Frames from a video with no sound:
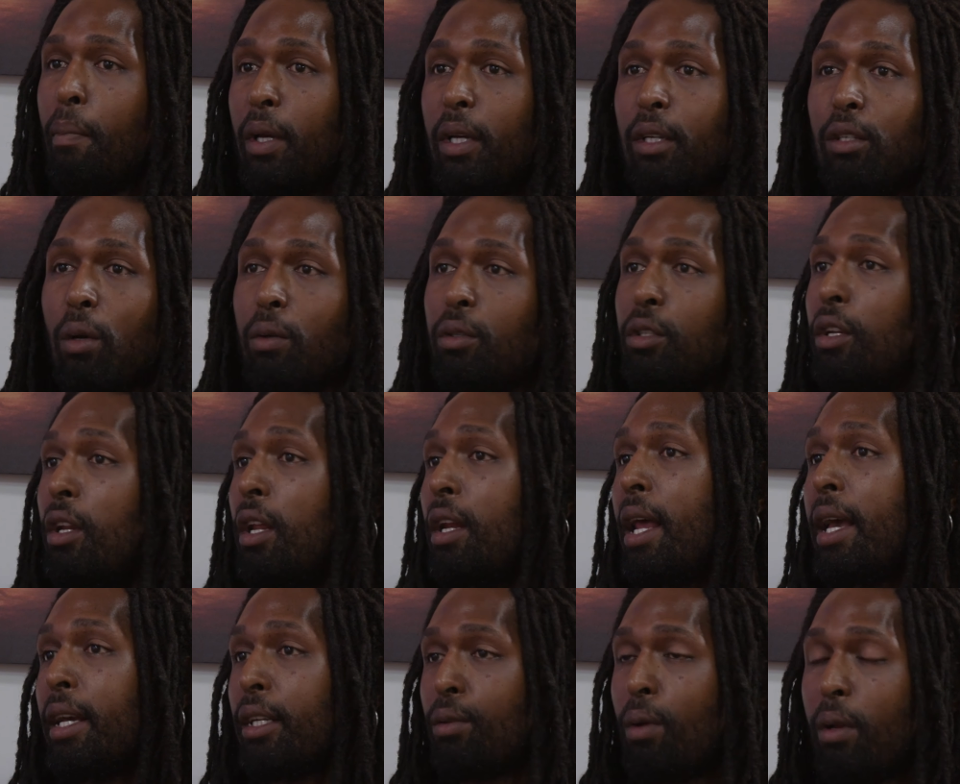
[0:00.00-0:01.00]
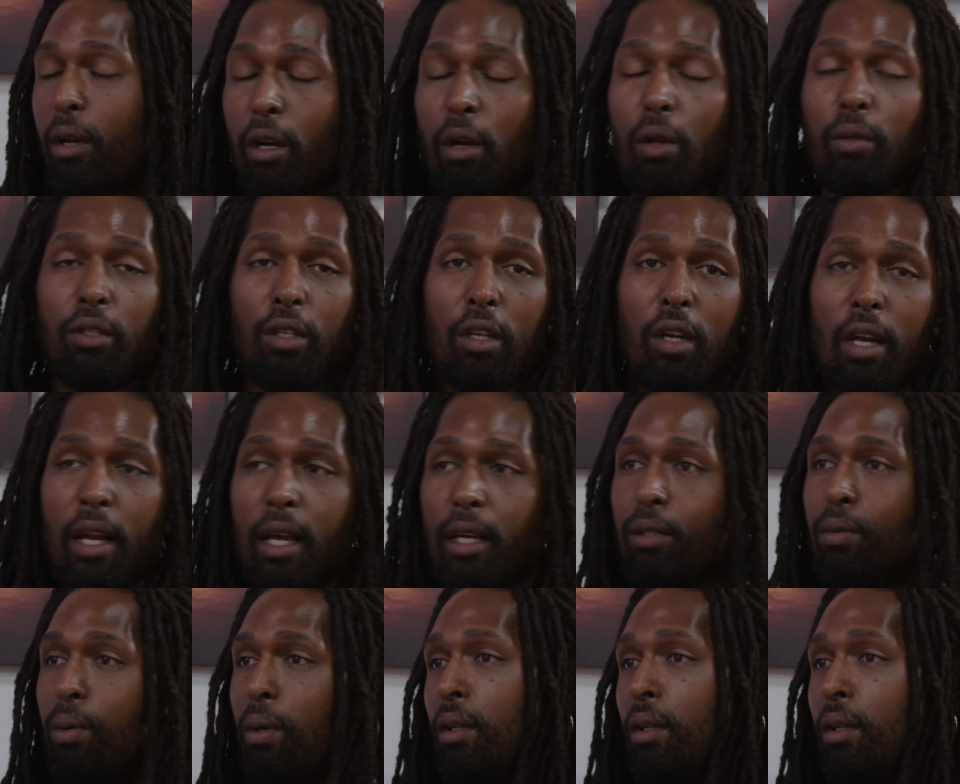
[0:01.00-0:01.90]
But he's on to the next one and on to the next one.